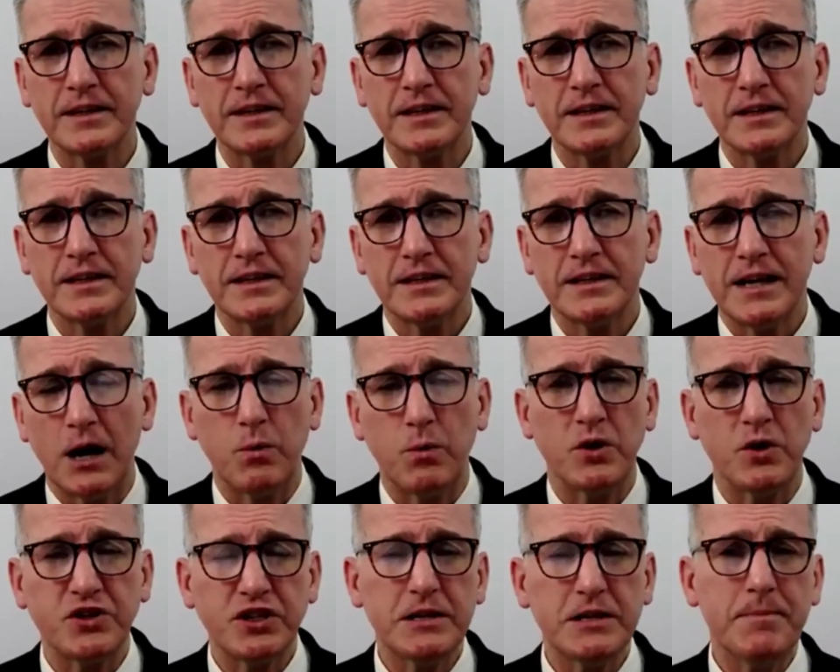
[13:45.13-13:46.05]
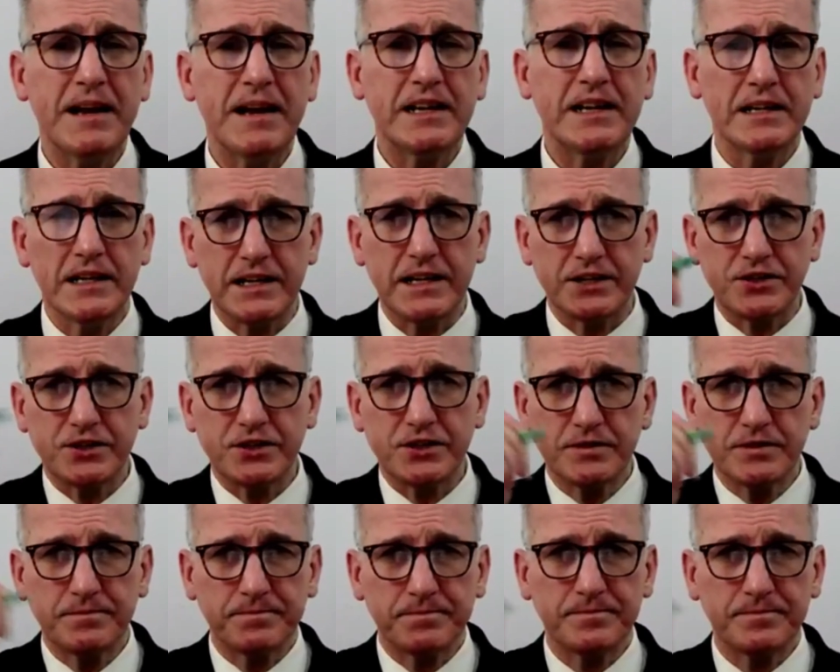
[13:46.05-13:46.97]
I want you to make a list
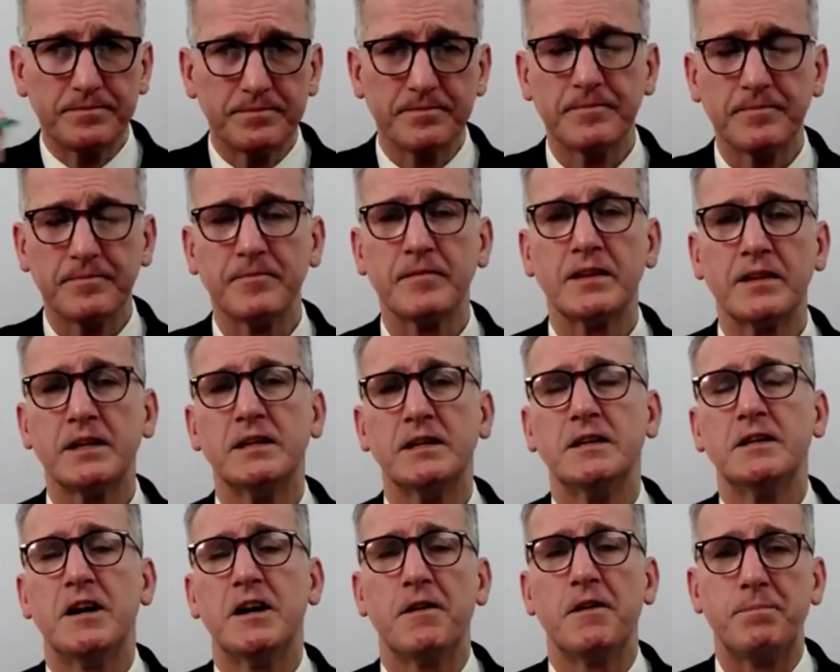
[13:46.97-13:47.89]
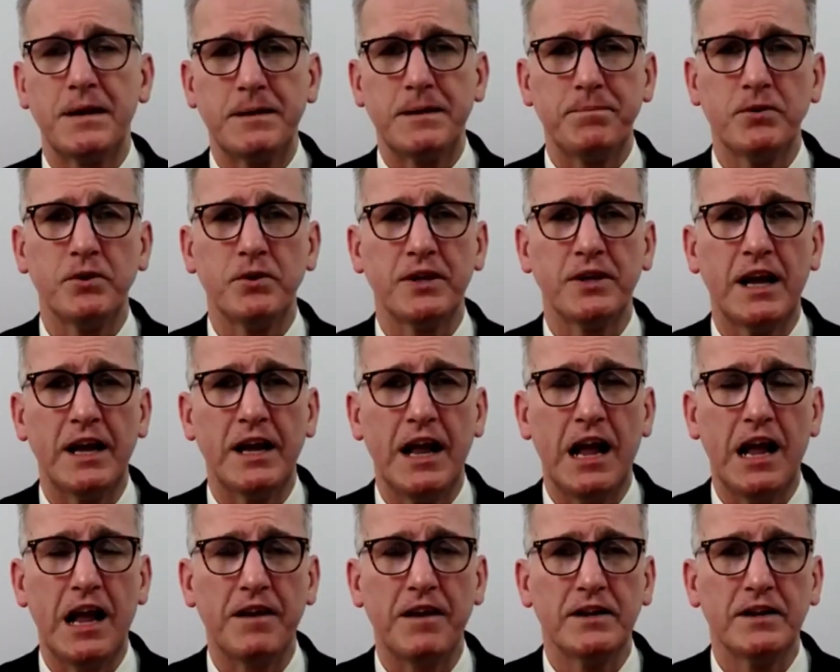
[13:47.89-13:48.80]
of people that
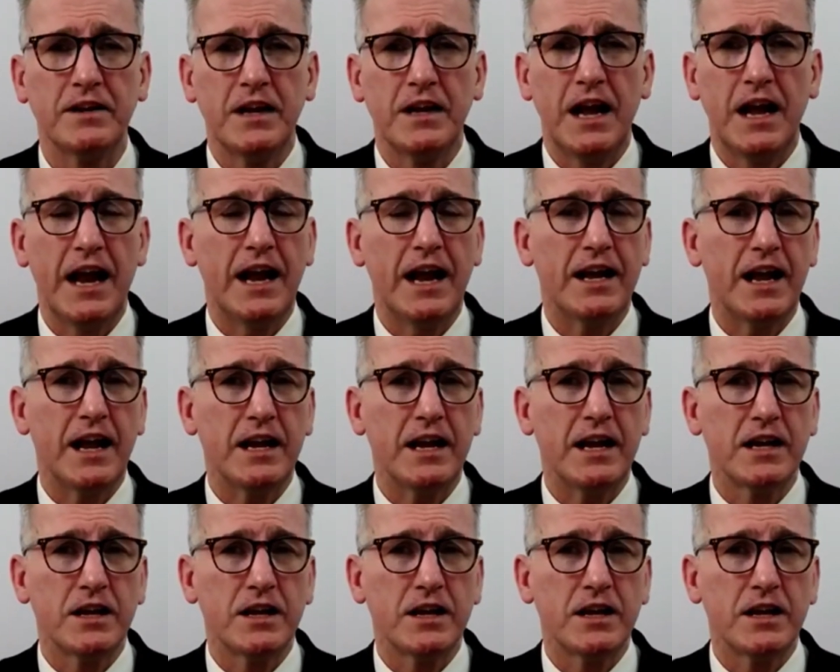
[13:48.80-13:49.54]
have had a